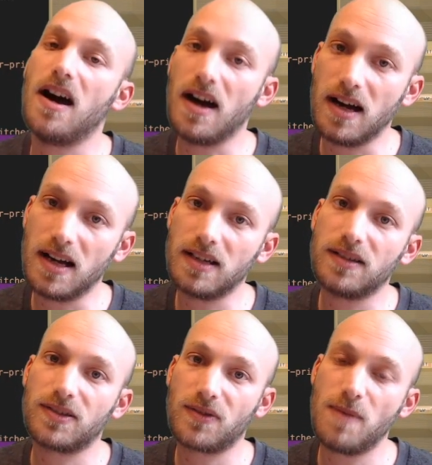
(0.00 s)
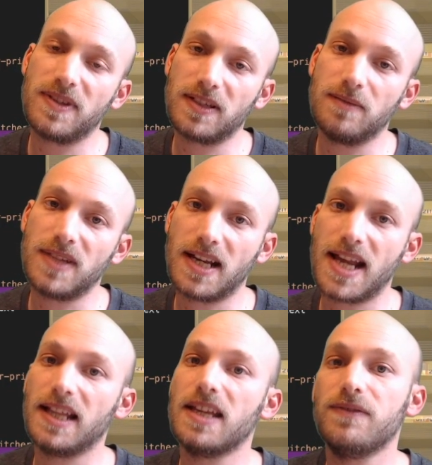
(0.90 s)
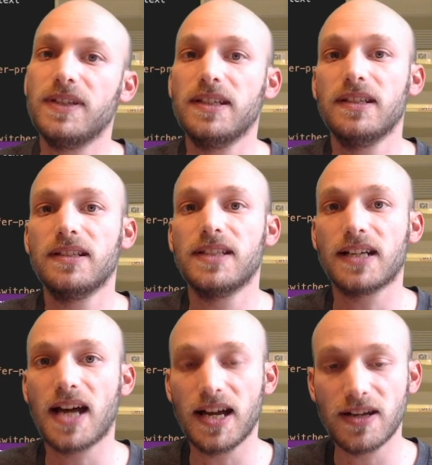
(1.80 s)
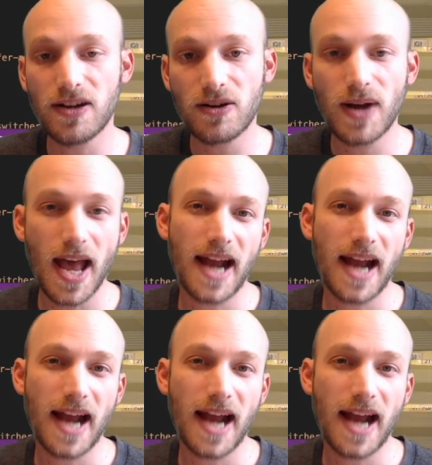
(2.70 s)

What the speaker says: on scrapism.lav.io,